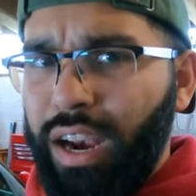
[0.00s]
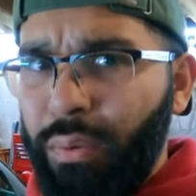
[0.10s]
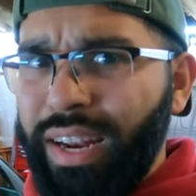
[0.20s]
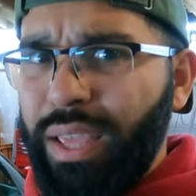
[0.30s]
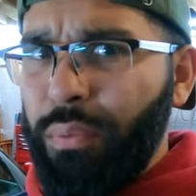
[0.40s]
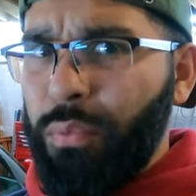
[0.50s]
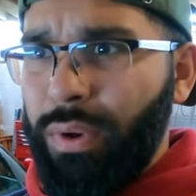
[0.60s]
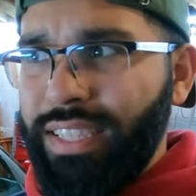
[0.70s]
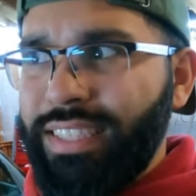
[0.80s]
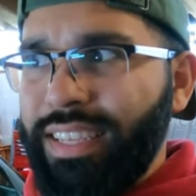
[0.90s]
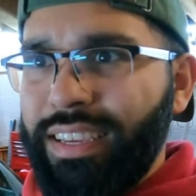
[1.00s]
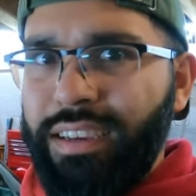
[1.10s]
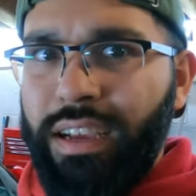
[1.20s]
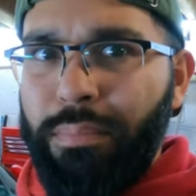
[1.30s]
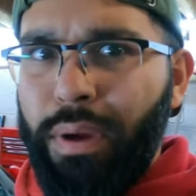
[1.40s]
I don't want to keep
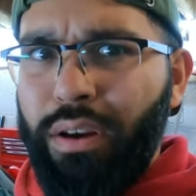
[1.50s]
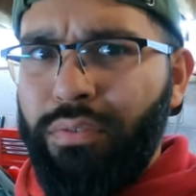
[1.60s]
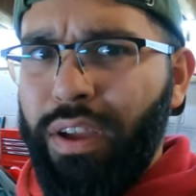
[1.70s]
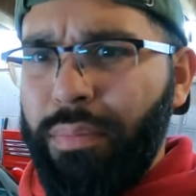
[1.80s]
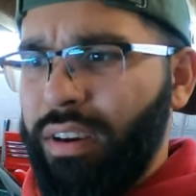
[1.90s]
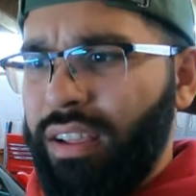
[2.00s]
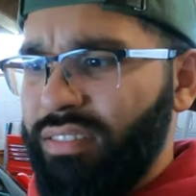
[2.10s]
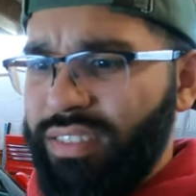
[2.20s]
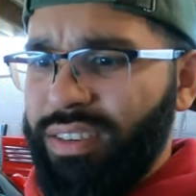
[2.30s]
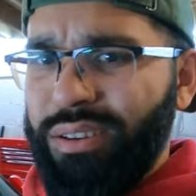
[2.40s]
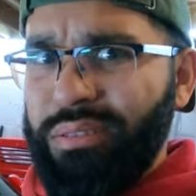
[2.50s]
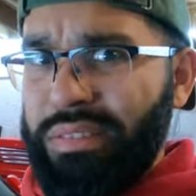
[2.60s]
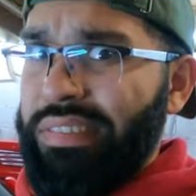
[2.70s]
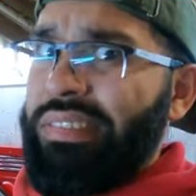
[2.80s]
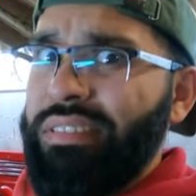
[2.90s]
wasting microfiber cloths, you know.
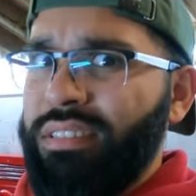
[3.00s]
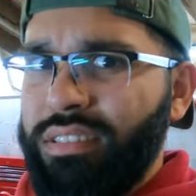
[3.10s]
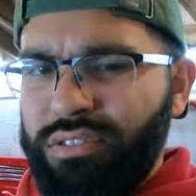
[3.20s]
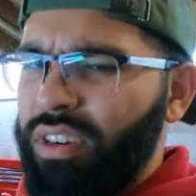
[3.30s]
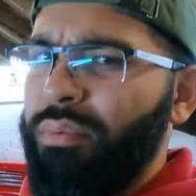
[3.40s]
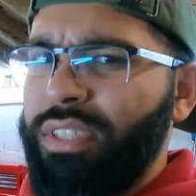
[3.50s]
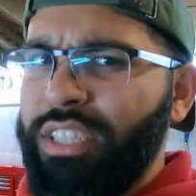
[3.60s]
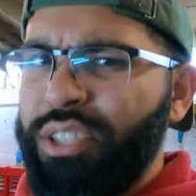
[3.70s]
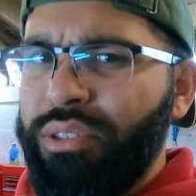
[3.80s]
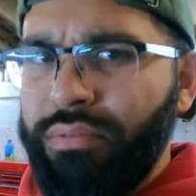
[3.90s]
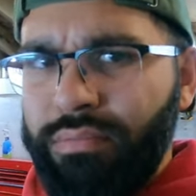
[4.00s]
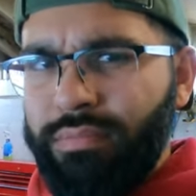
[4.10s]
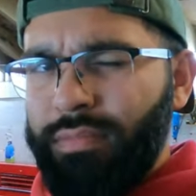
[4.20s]
Try it with tissue.